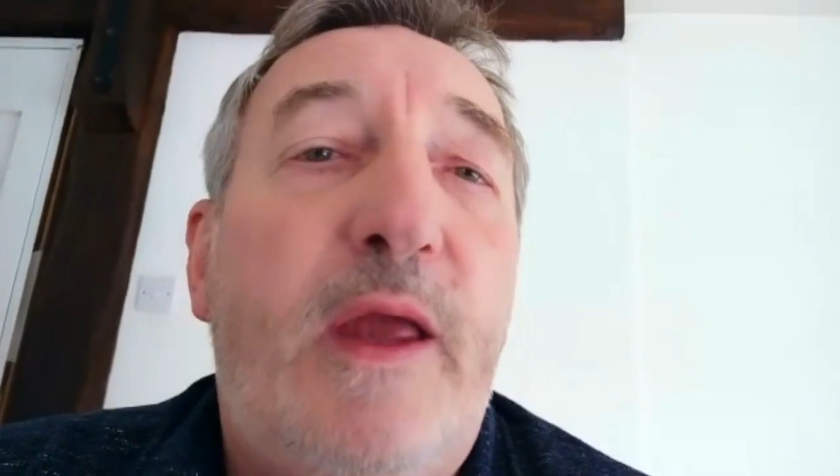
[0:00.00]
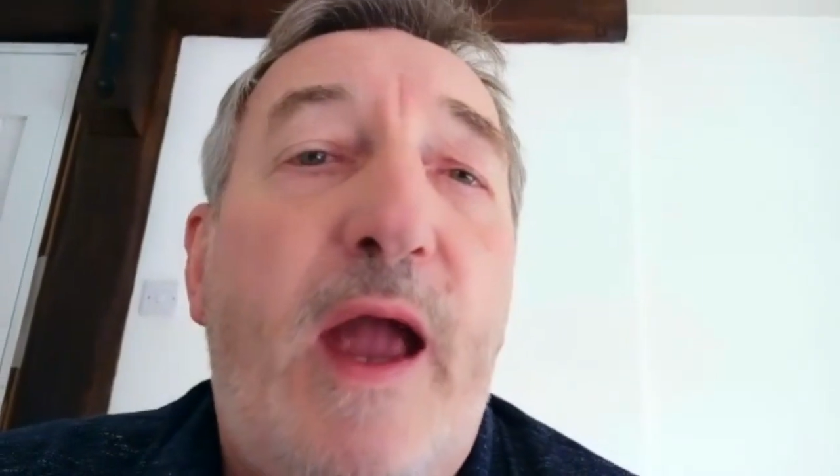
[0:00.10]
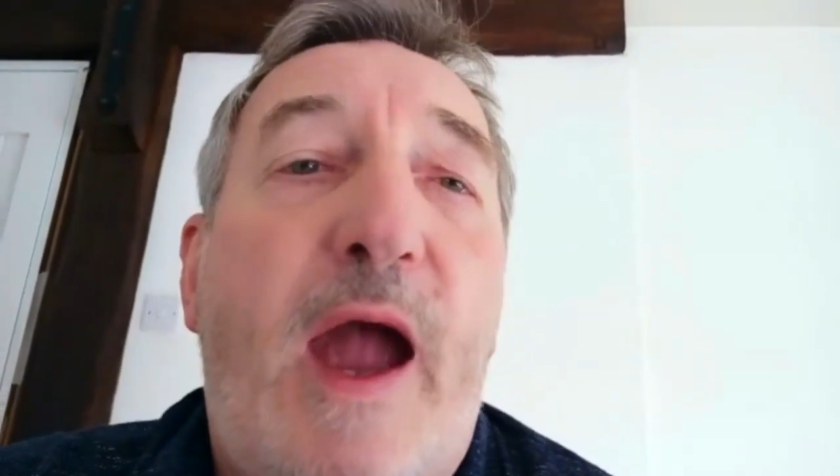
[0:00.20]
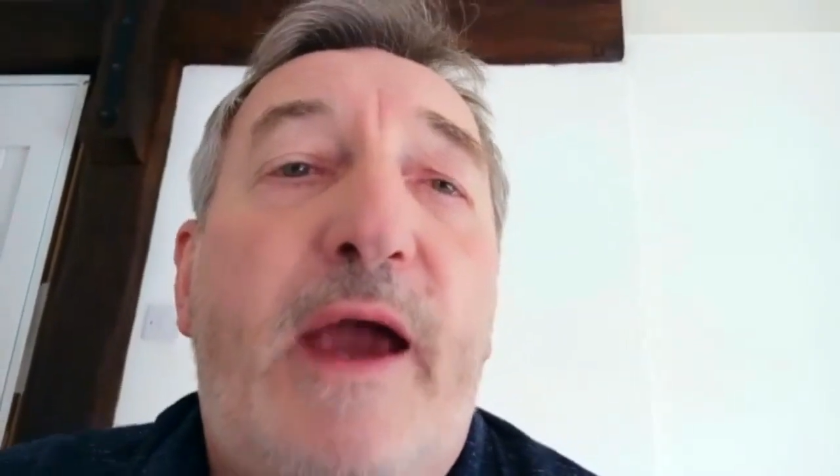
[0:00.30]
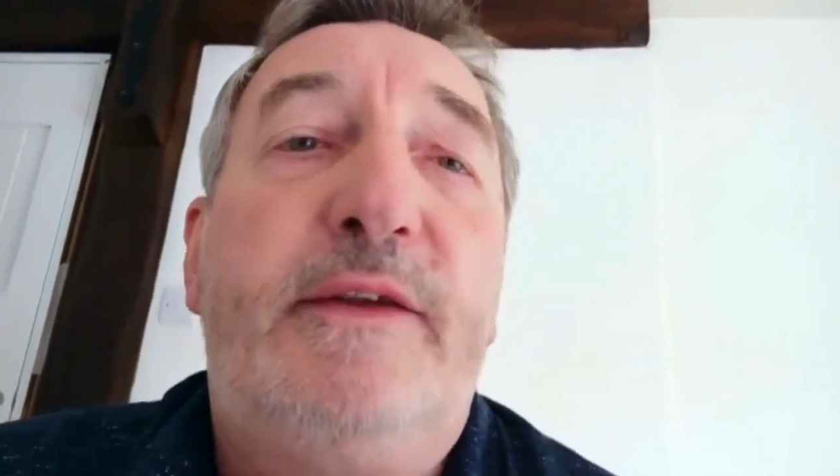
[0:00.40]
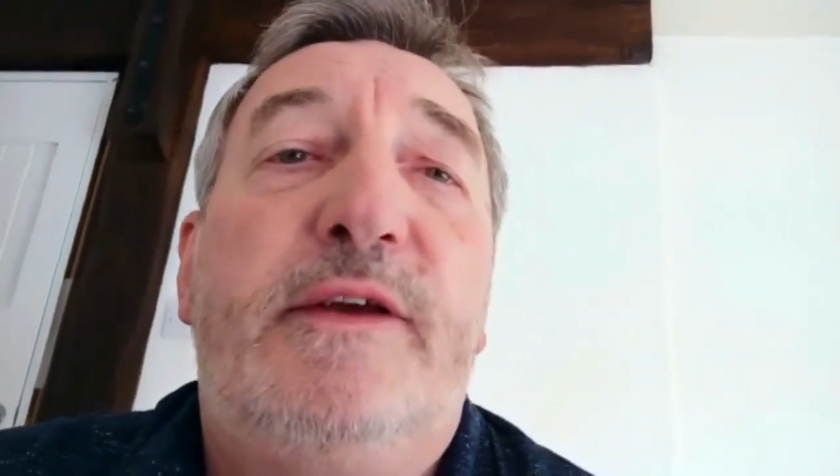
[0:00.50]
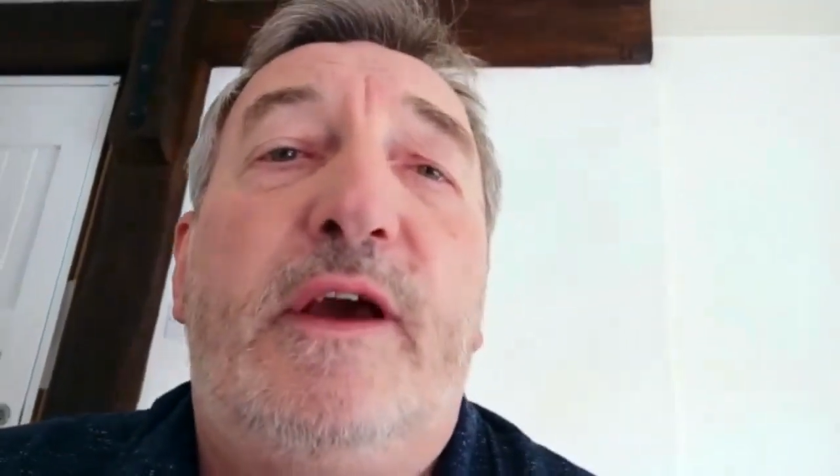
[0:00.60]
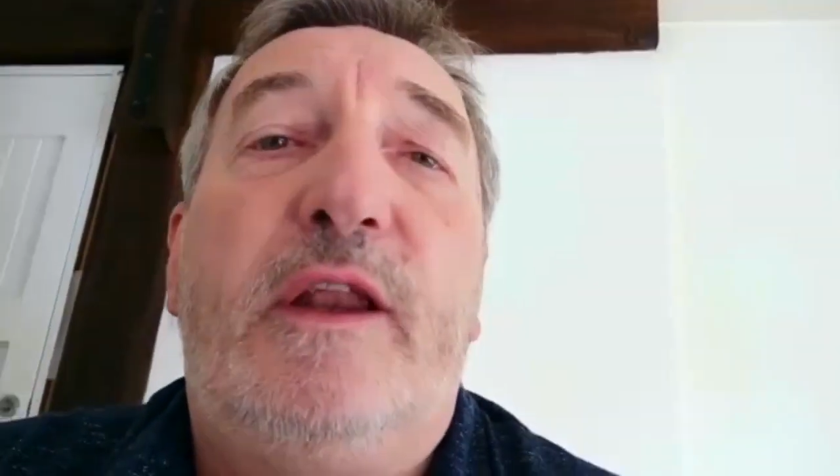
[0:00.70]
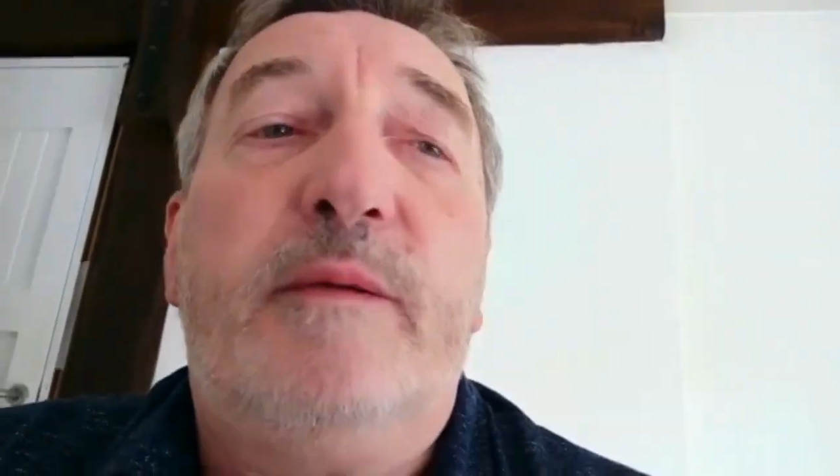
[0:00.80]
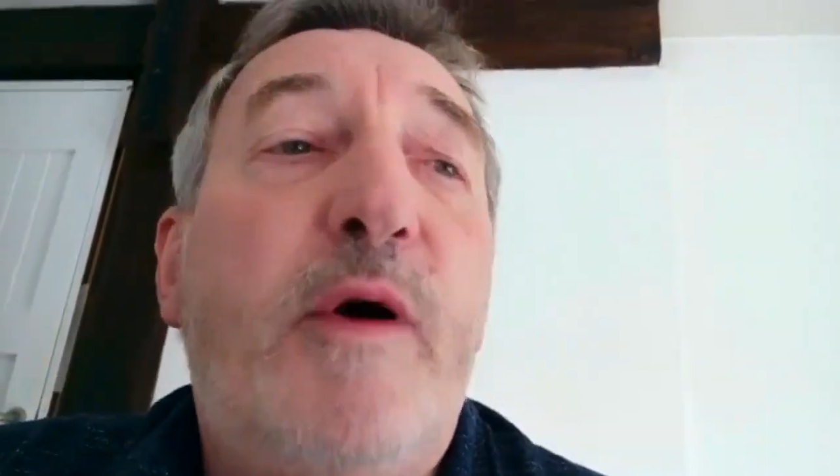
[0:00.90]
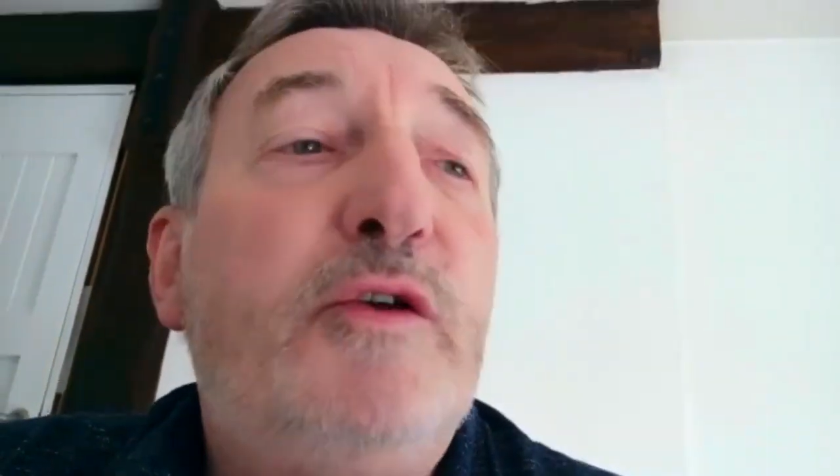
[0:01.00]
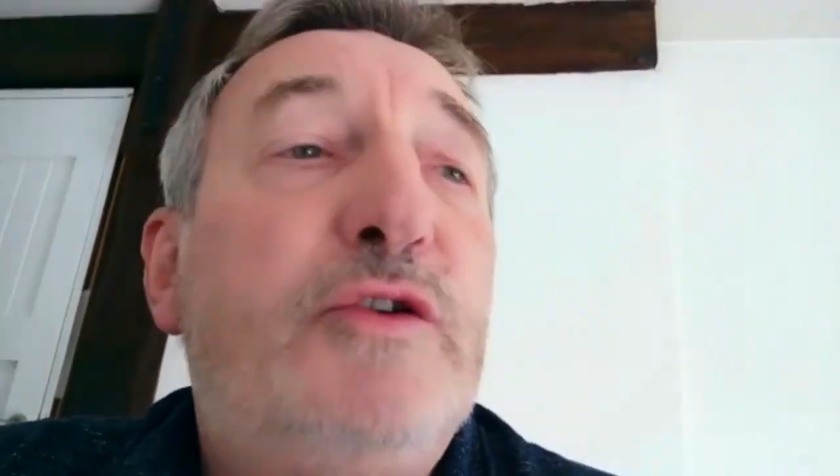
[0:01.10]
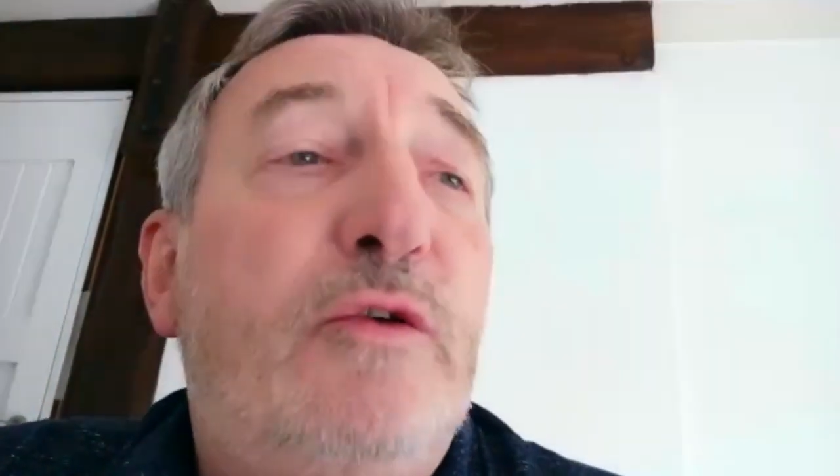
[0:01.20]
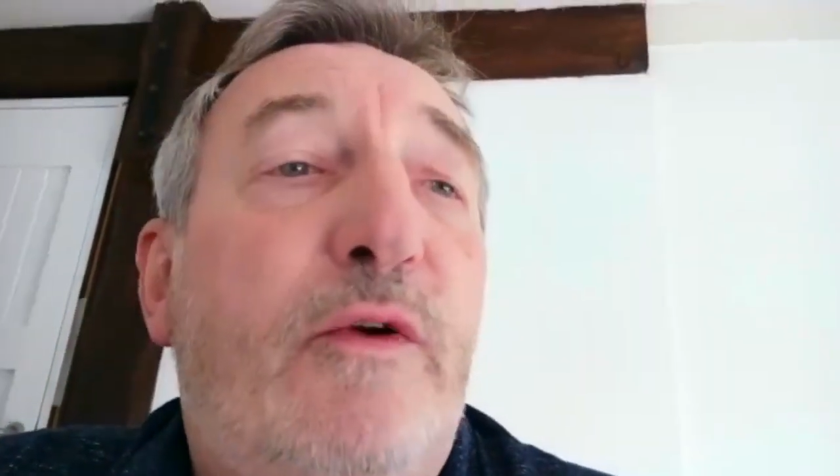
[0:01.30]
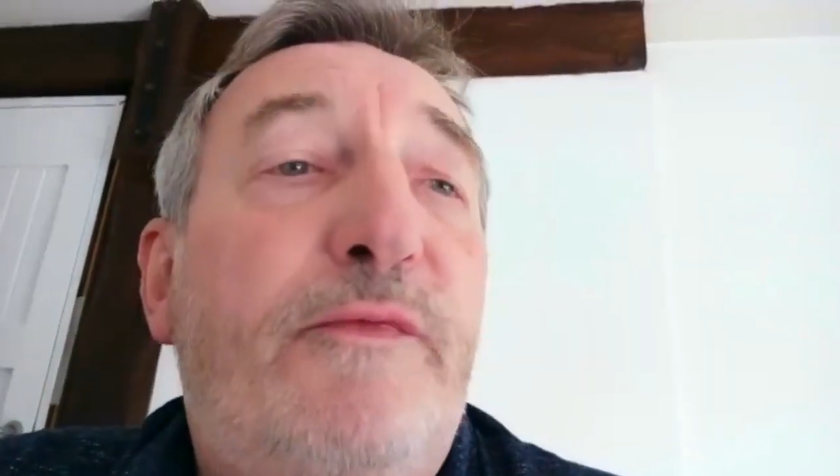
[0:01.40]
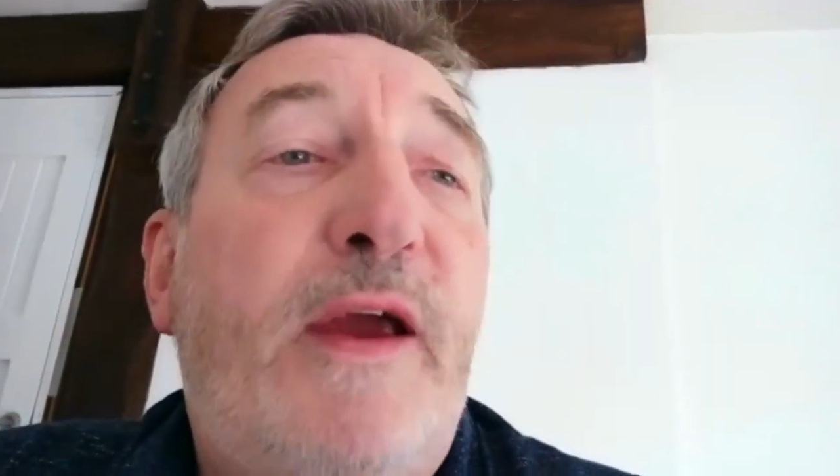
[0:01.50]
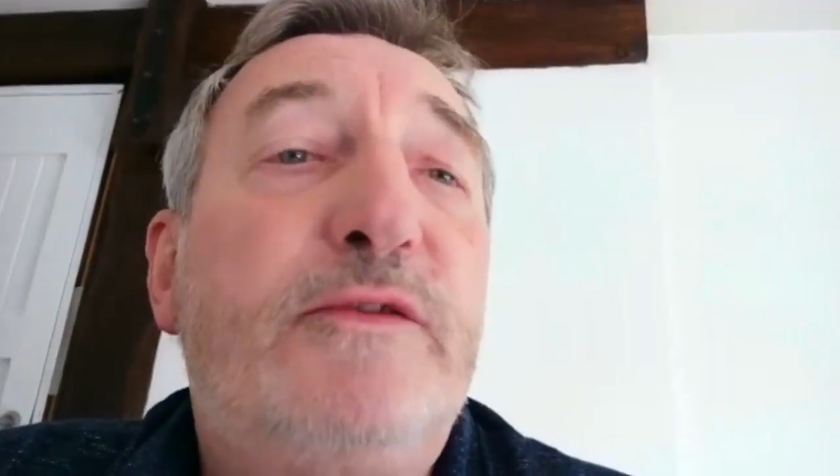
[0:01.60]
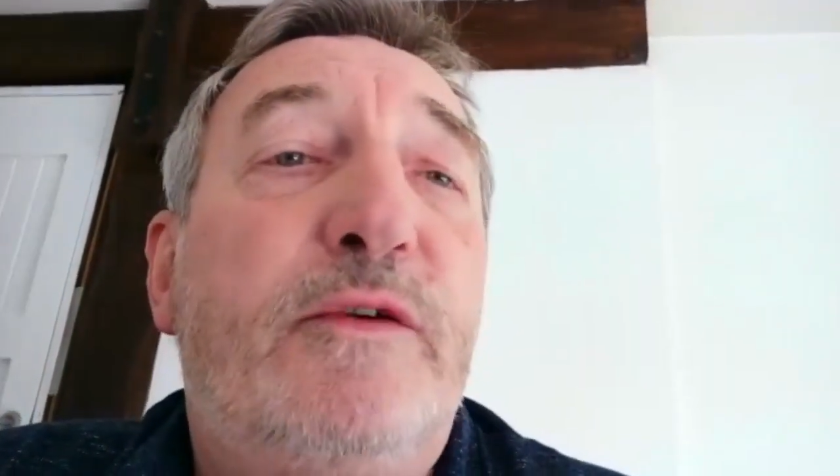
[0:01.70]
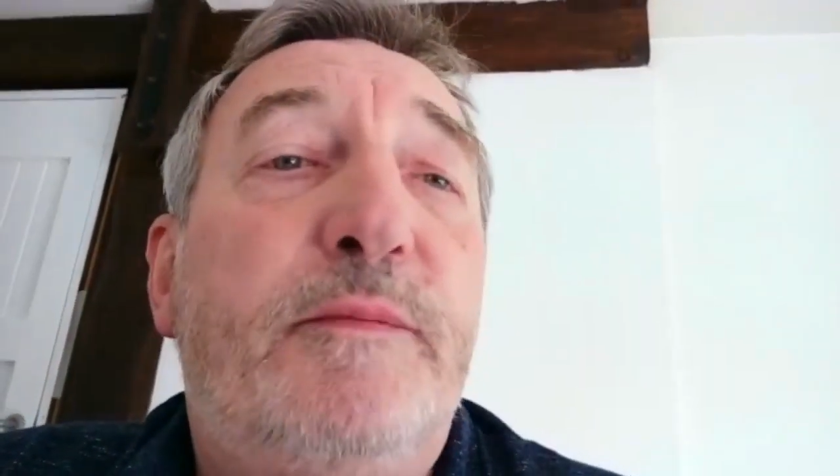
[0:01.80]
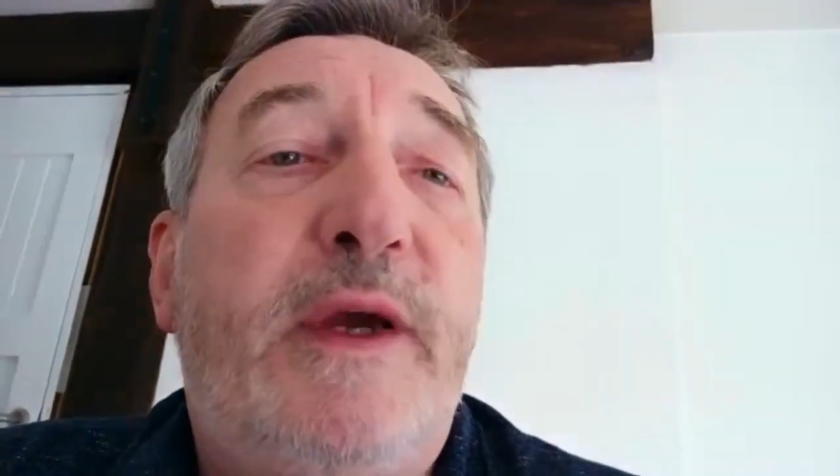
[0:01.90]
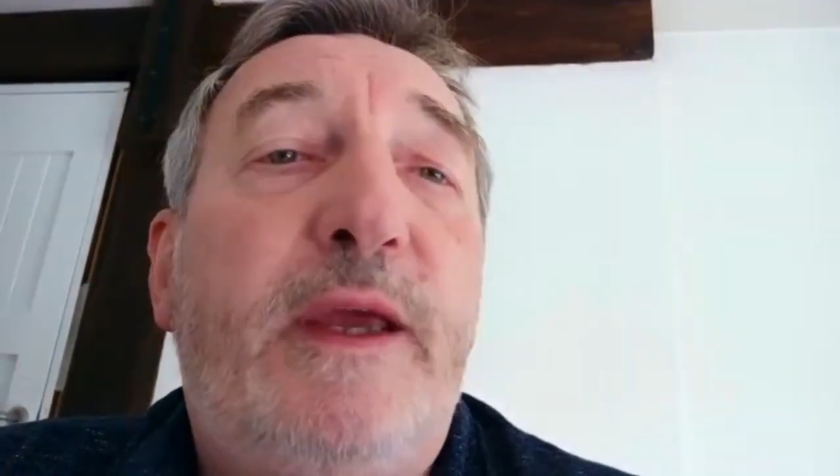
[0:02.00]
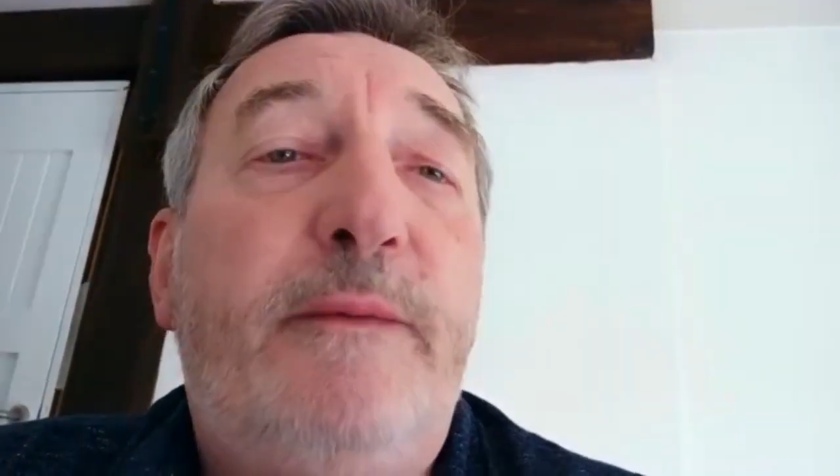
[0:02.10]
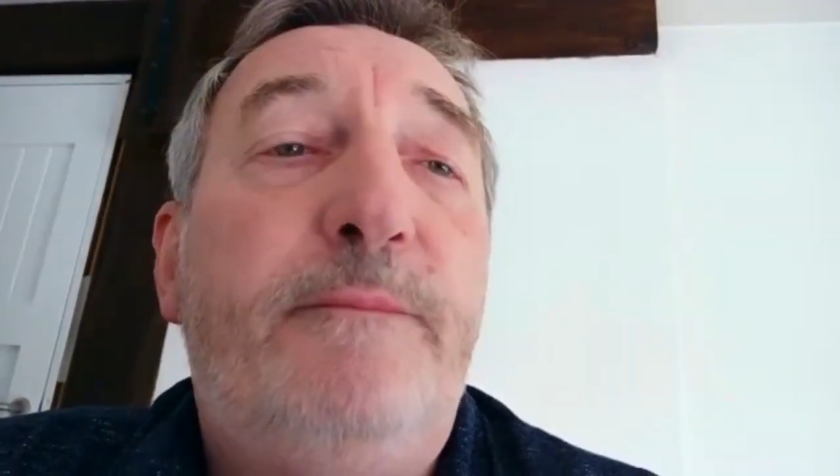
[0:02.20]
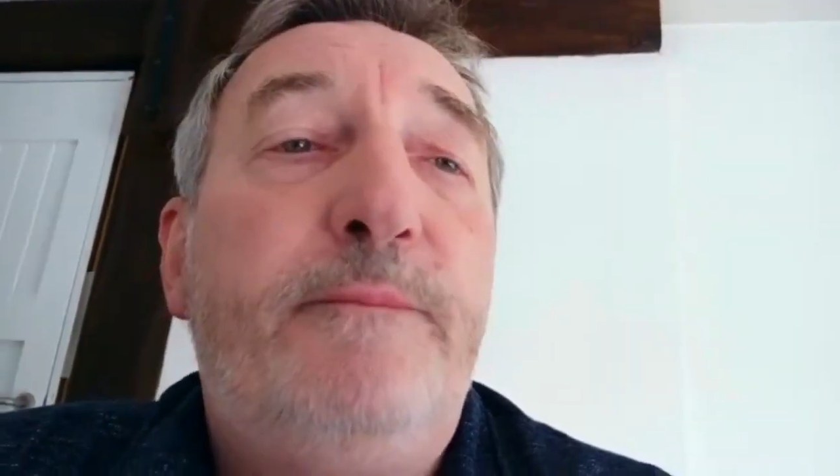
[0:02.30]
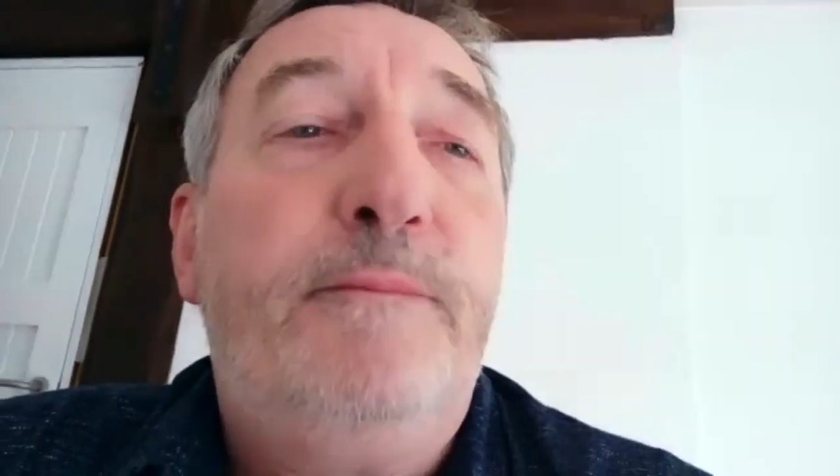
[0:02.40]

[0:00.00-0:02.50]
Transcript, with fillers: It had an emotional effect on me.